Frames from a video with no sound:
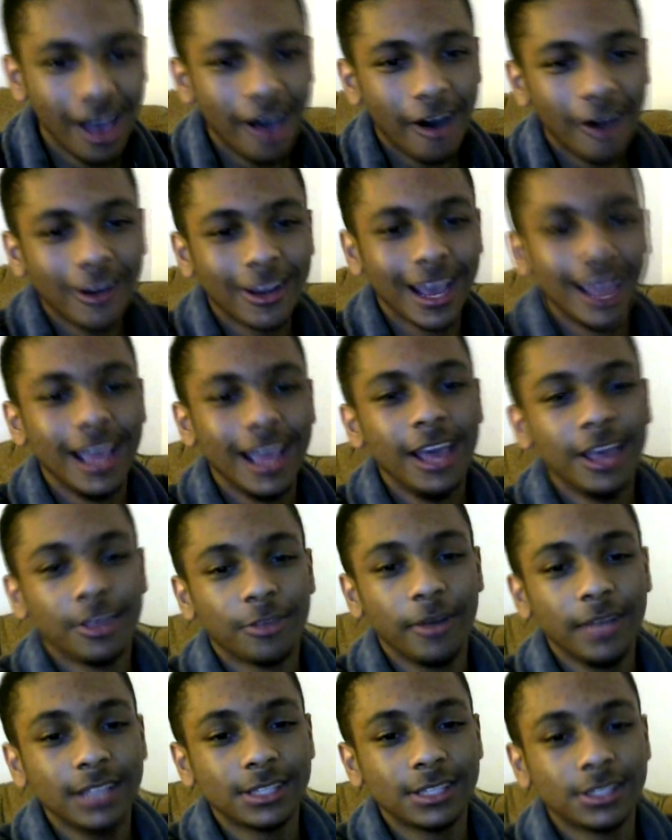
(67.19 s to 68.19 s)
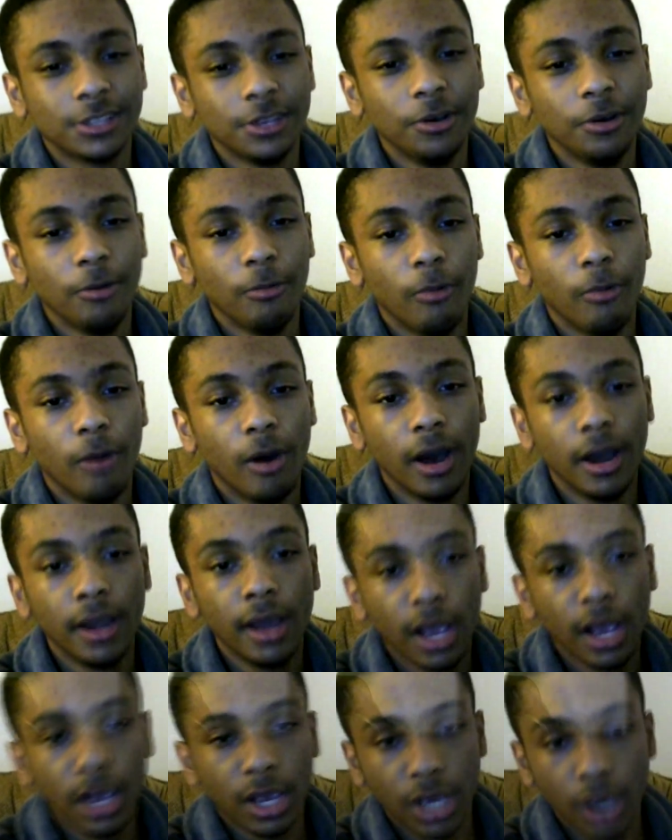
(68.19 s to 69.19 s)
Okay, 3, 2, 1,
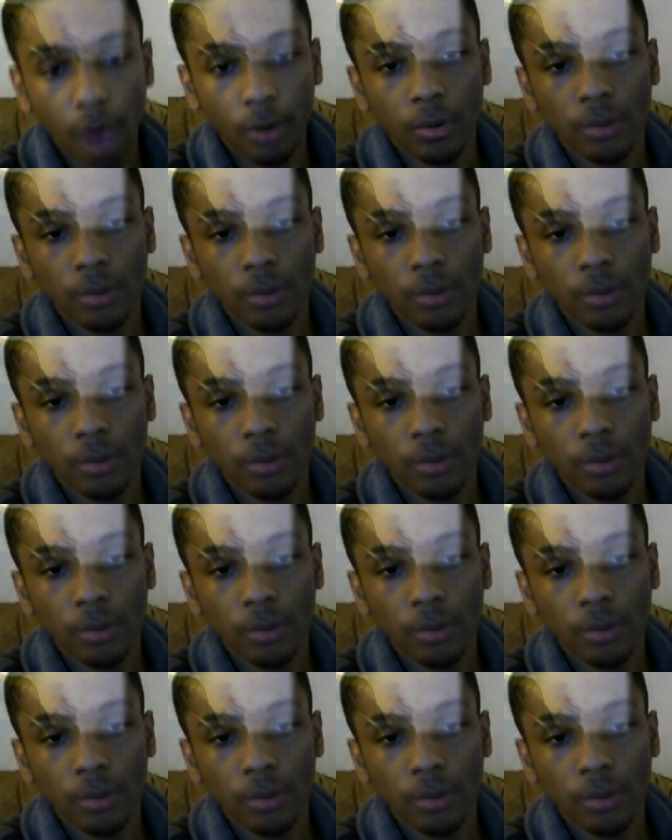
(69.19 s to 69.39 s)
go.